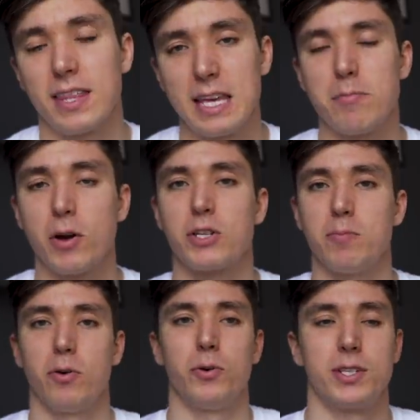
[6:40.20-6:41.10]
the most
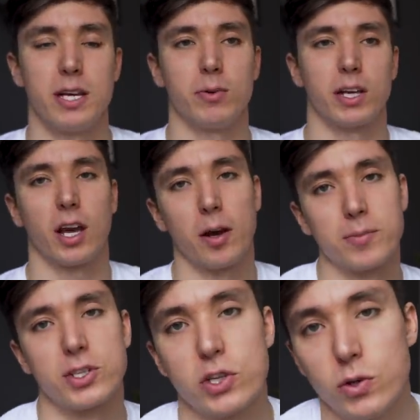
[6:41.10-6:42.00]
important tip when it
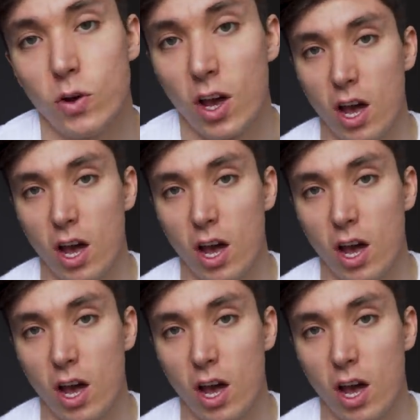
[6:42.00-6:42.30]
comes to